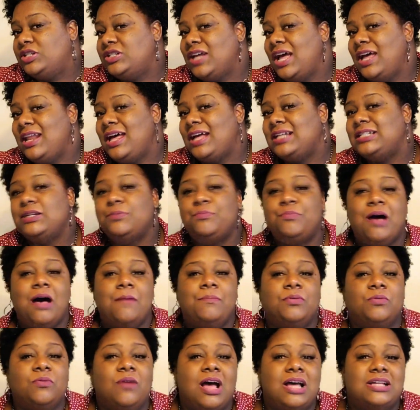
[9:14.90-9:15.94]
Shout out to
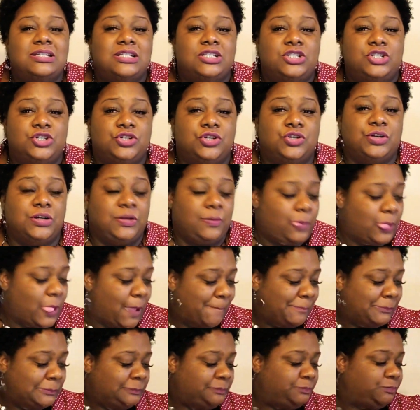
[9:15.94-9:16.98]
Paparazzi Jewelry.
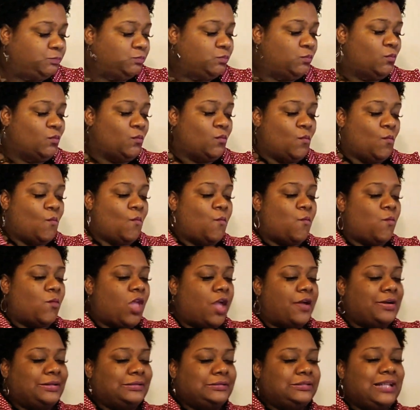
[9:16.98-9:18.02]

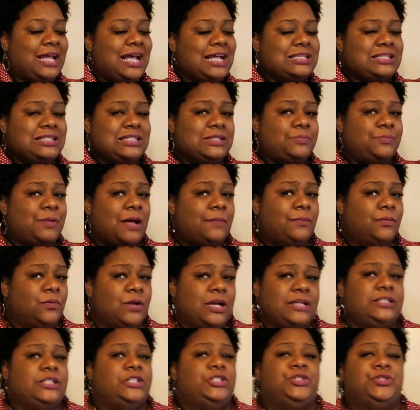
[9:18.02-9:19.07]
Not just
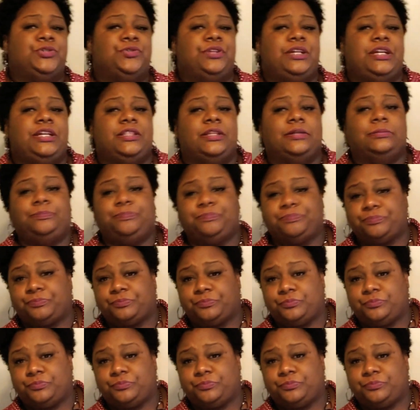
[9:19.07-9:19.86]
Paparazzi Jewelry either.